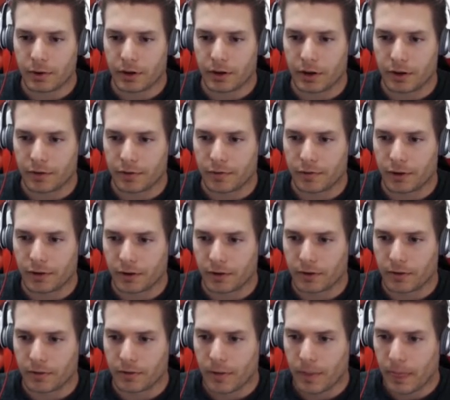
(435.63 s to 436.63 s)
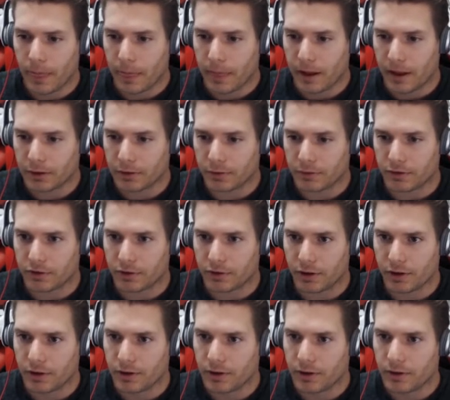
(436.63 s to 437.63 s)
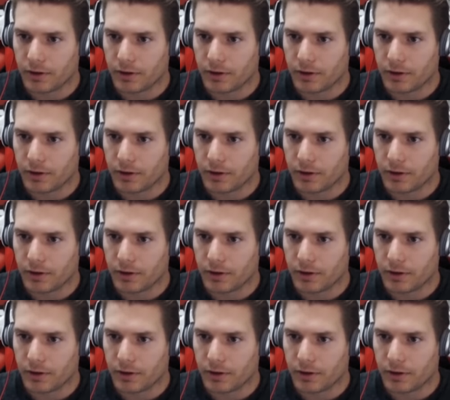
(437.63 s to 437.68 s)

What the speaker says: boy on the field. That's for sure.